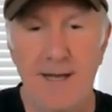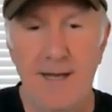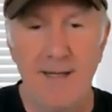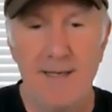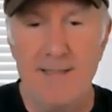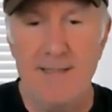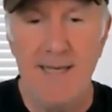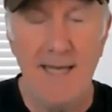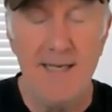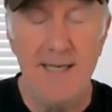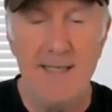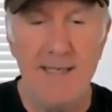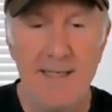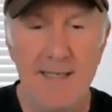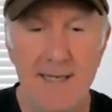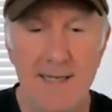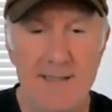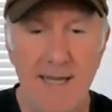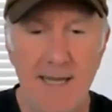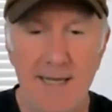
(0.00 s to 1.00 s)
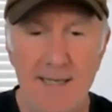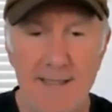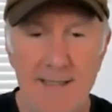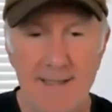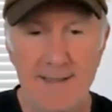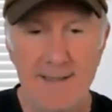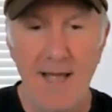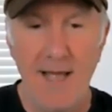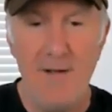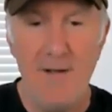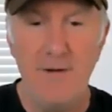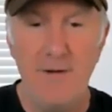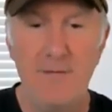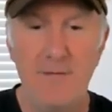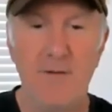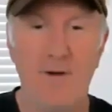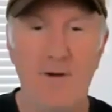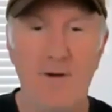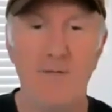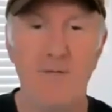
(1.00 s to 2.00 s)
a day in the life
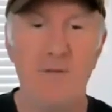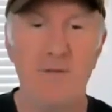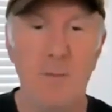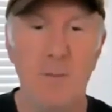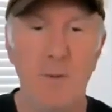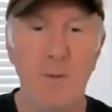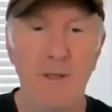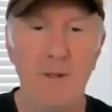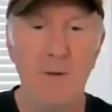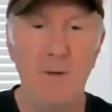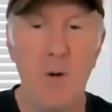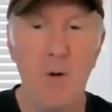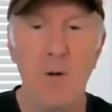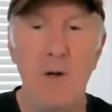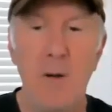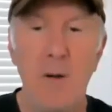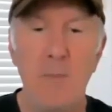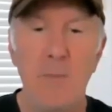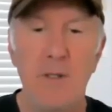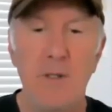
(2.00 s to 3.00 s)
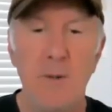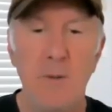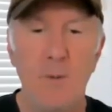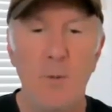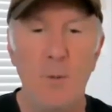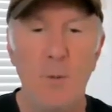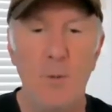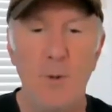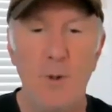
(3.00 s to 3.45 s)
of somebody growing up in